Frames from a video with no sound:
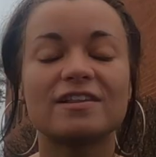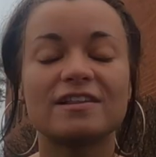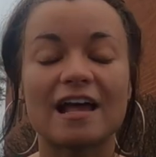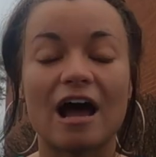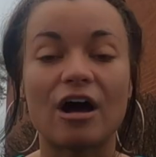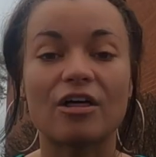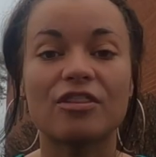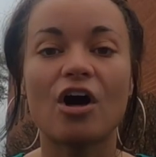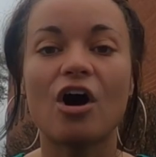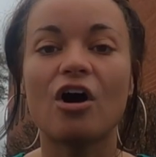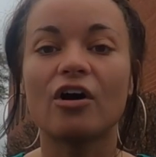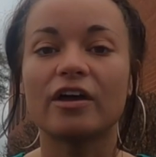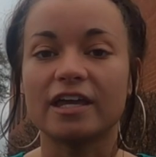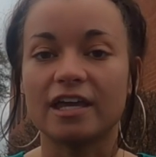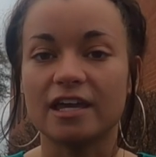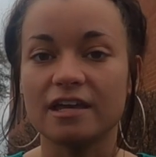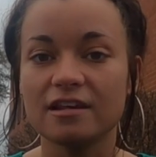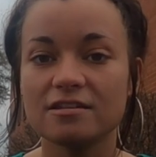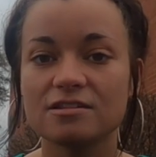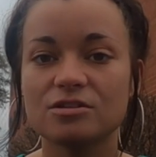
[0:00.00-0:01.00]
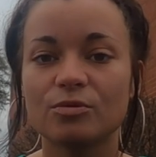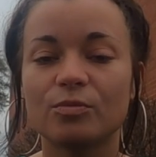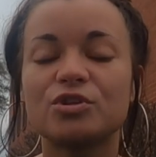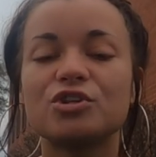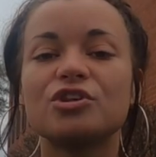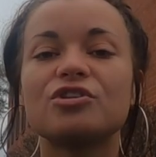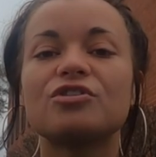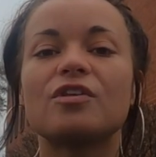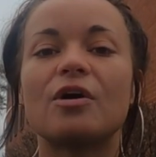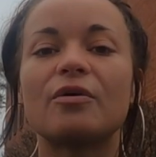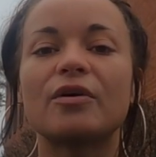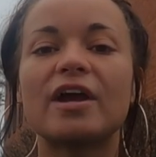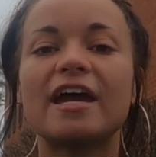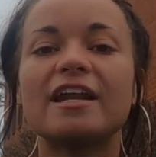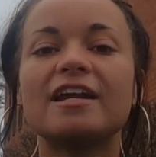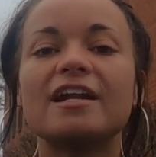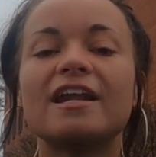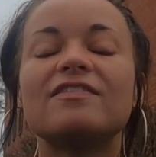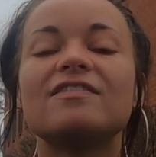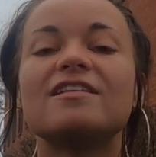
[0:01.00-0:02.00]
South Hall East, which is
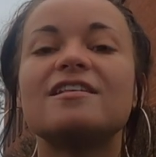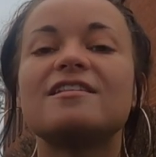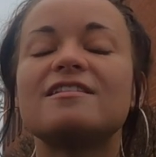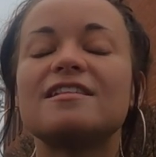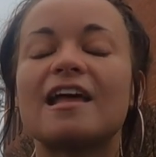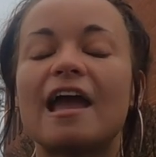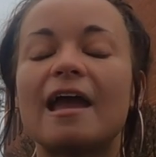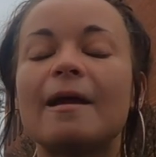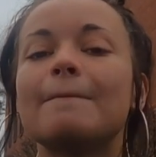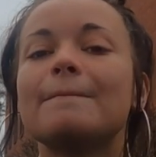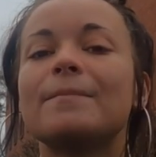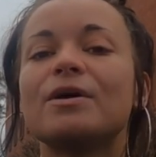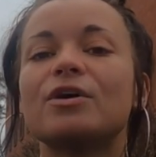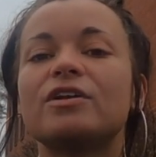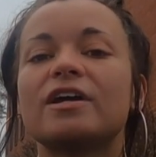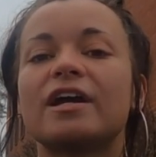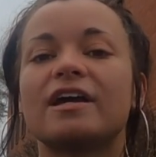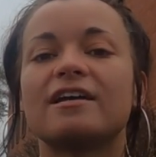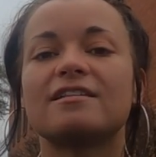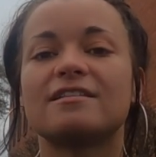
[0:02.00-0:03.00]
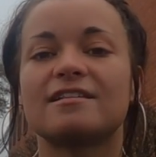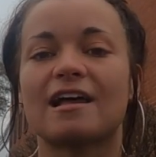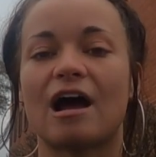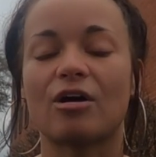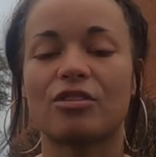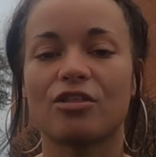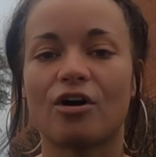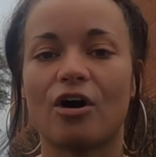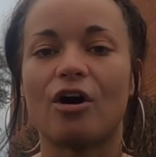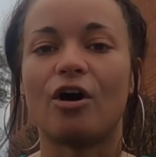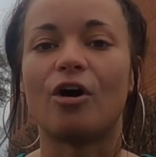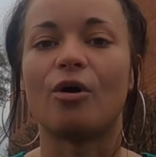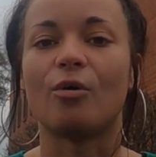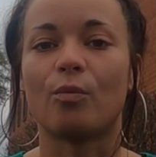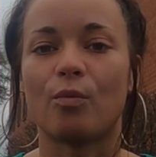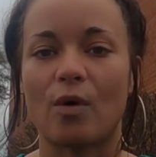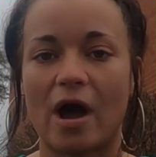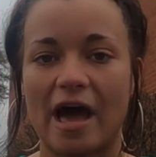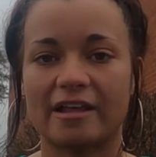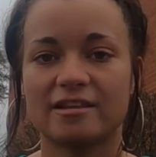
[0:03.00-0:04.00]
located in the same building as South
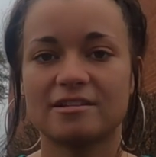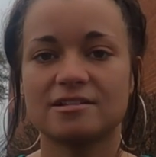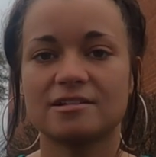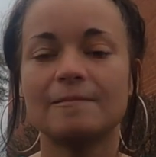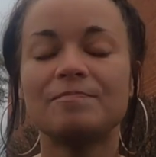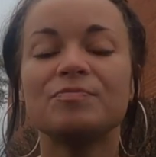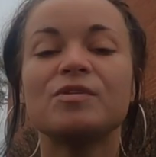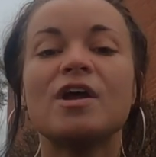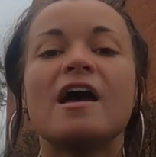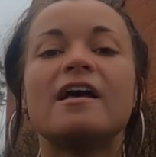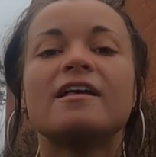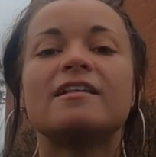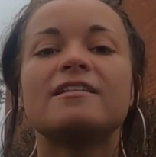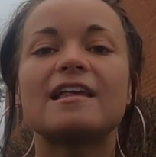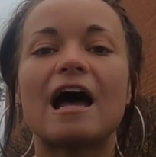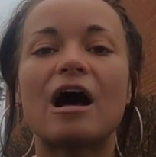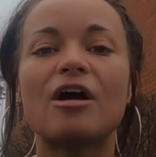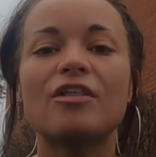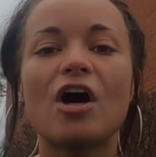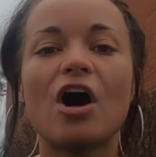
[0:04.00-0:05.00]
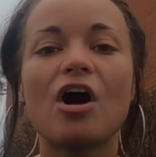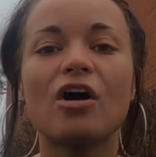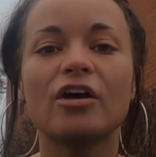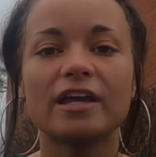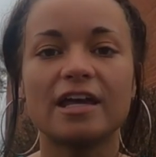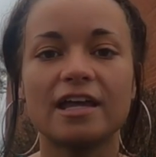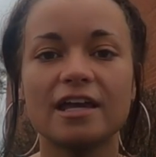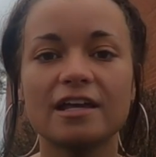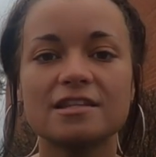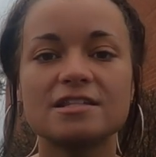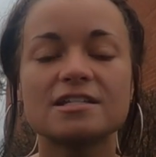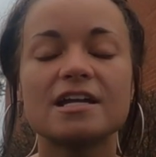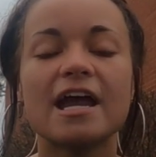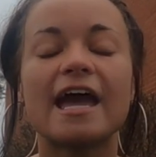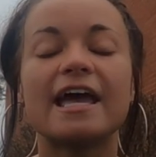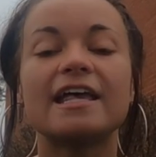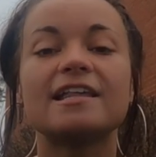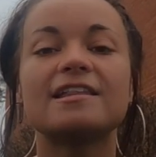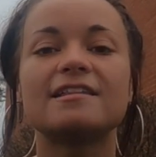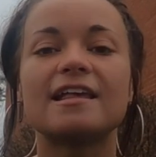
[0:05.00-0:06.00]
Hall West. South Hall East
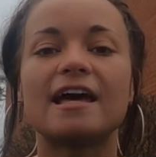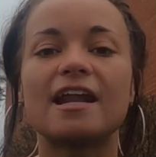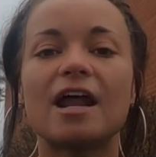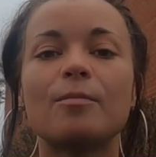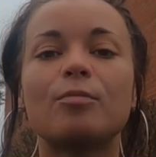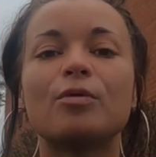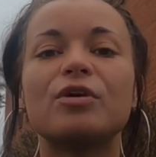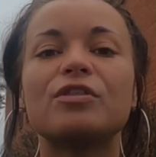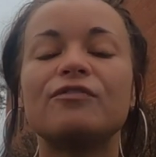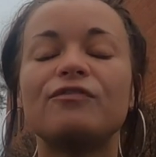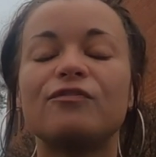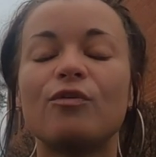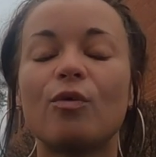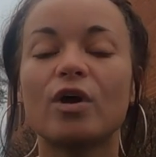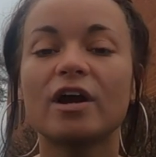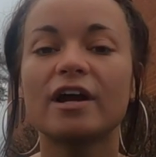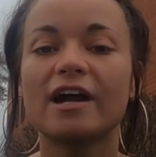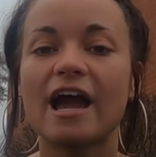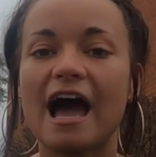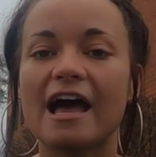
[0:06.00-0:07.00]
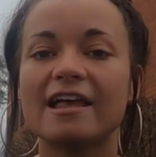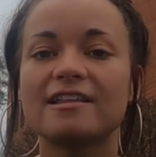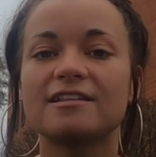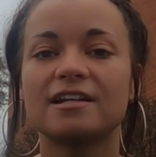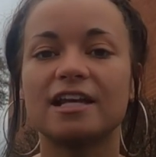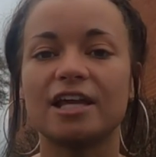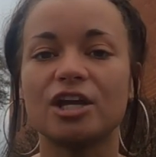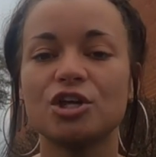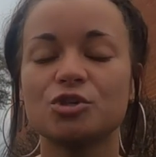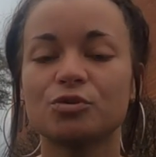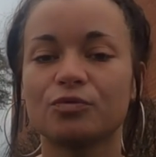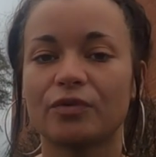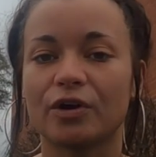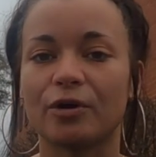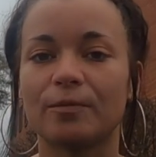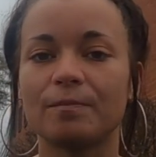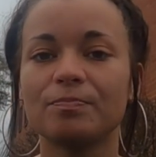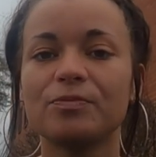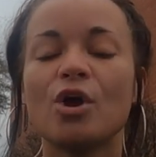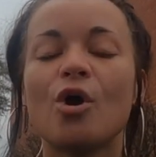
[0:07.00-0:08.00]
is set up with four guys in each
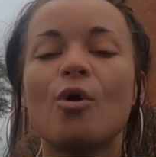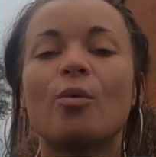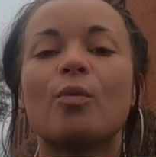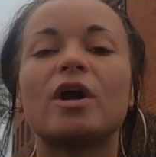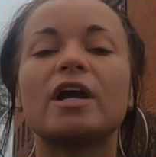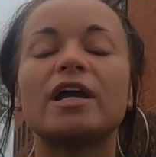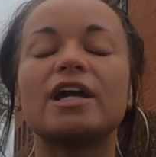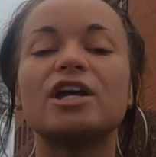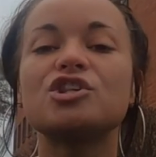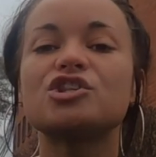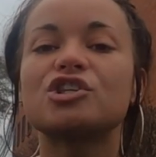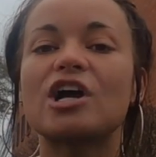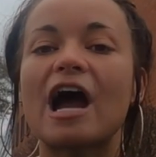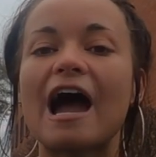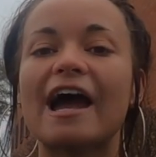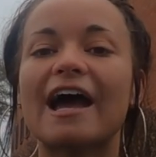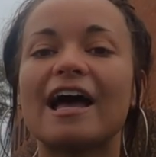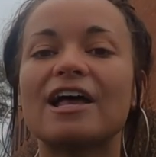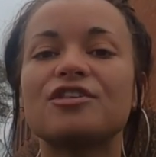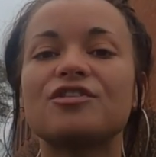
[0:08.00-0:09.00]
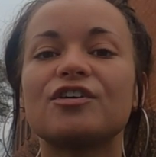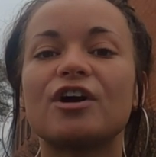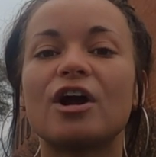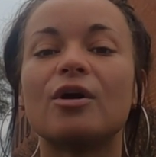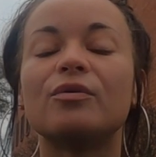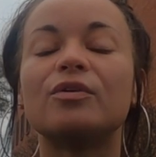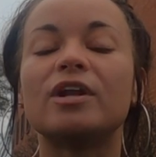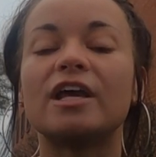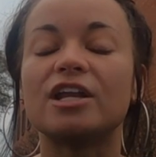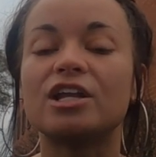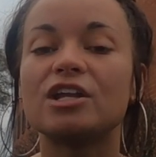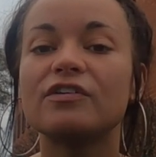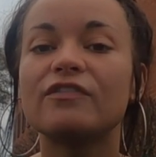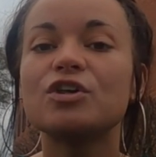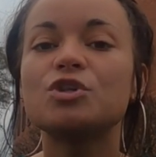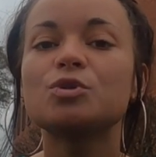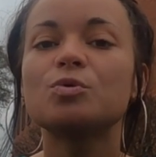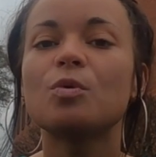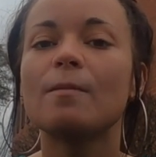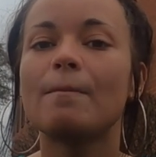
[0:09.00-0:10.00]
room, where each guy has their own
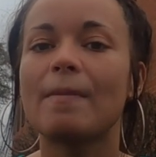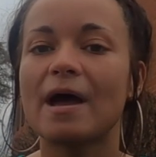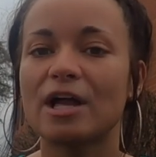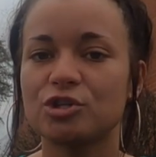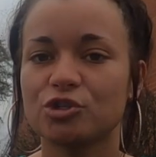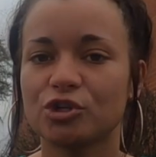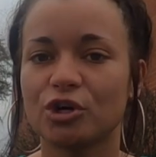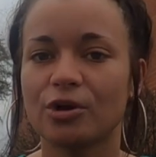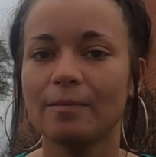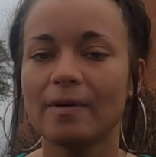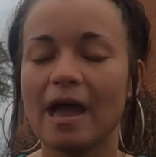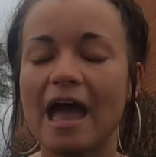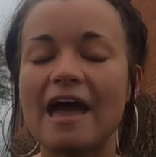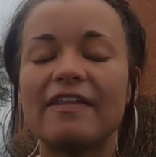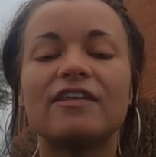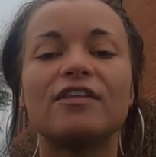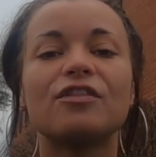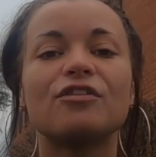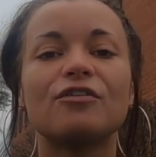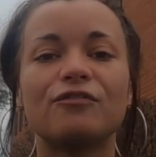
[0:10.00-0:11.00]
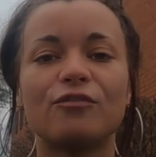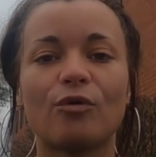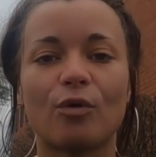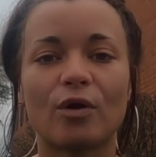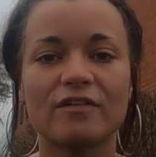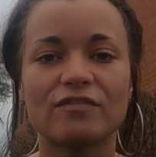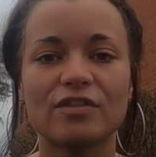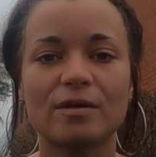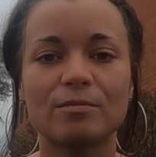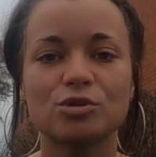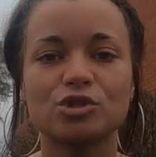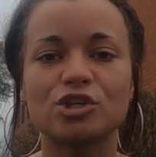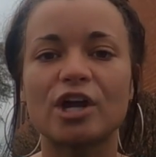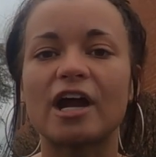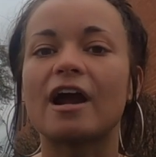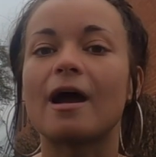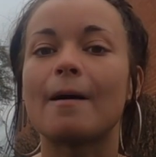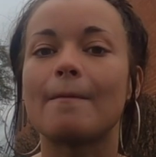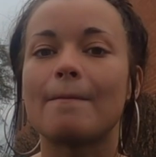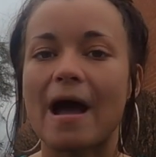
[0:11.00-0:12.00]
individual bedroom, and then the four of them
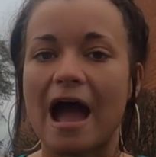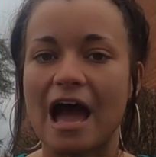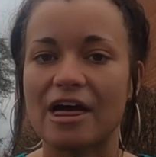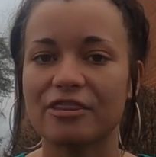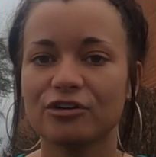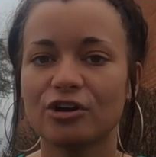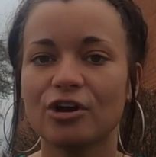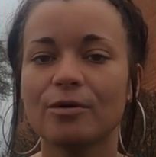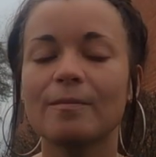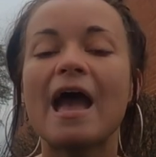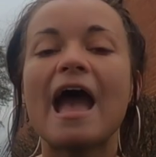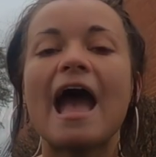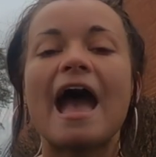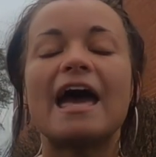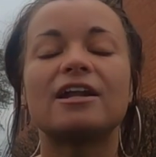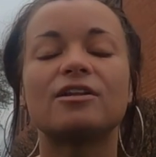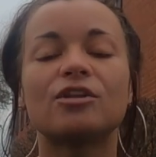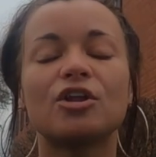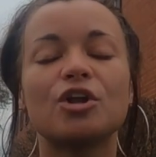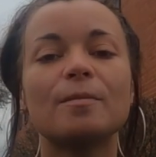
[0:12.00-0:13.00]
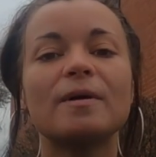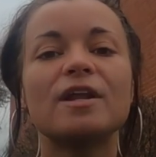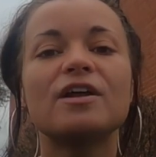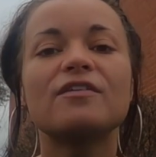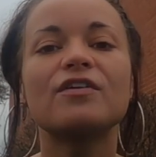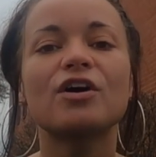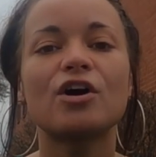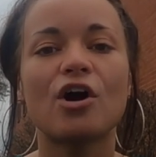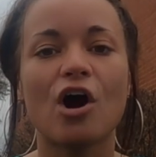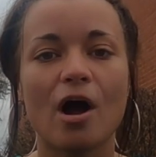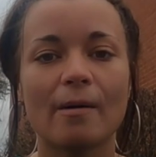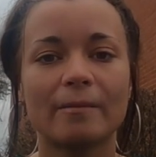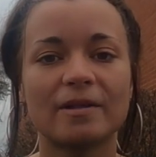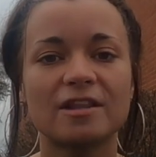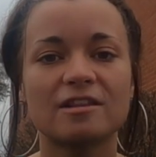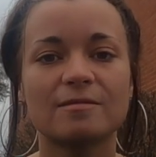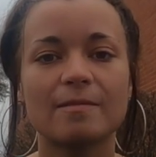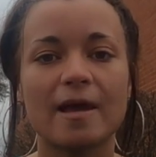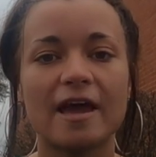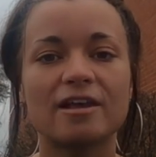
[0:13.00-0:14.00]
share a bathroom and a little bit of a
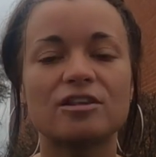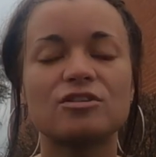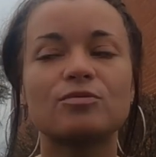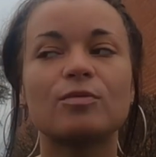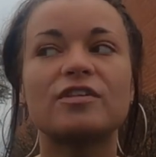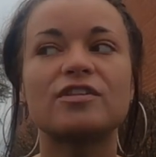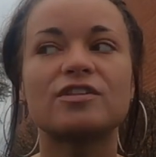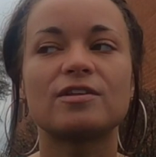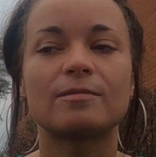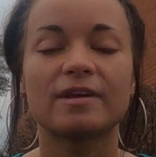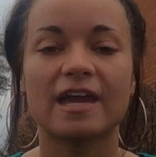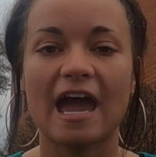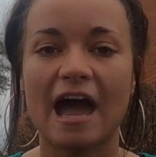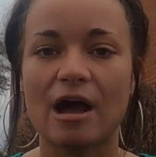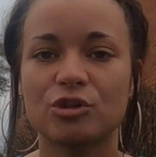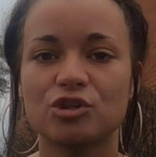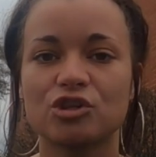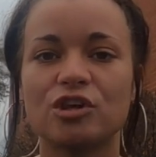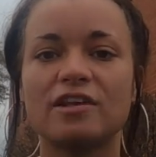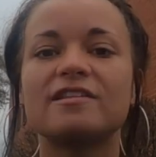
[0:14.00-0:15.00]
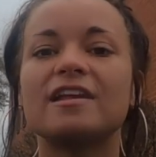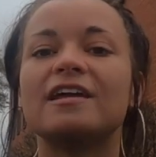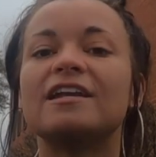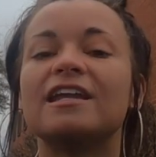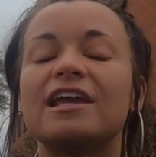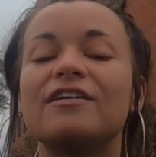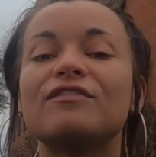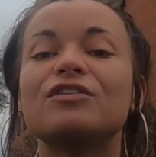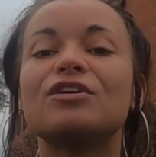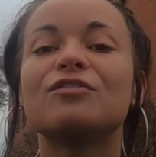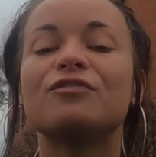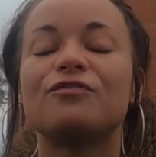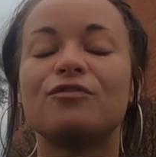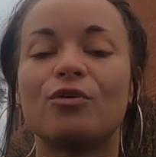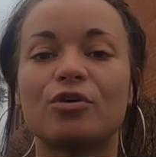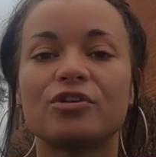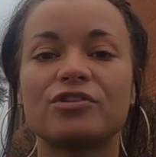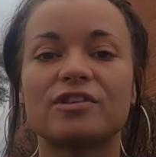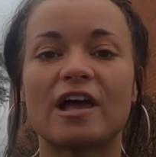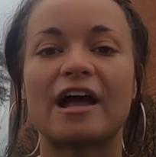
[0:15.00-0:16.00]
common space with some couches and even a
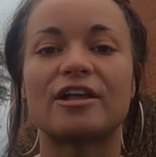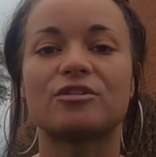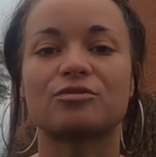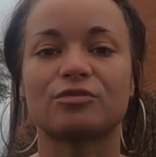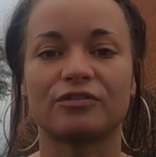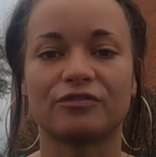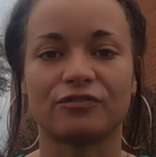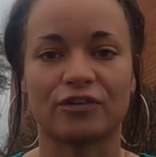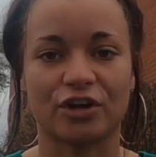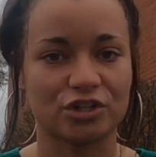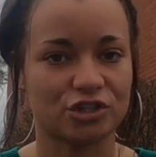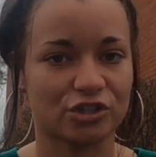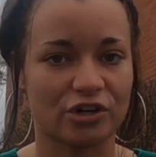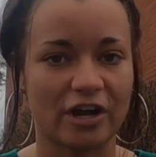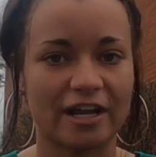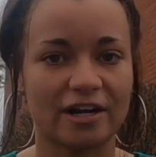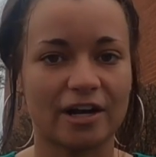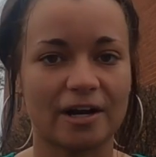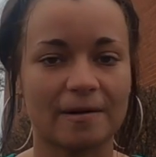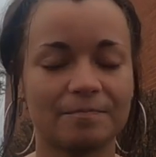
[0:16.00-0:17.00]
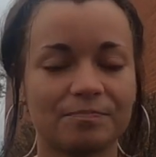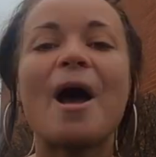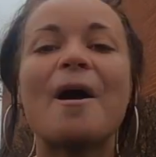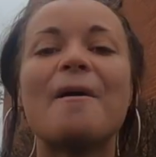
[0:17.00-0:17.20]
full-size refrigerator.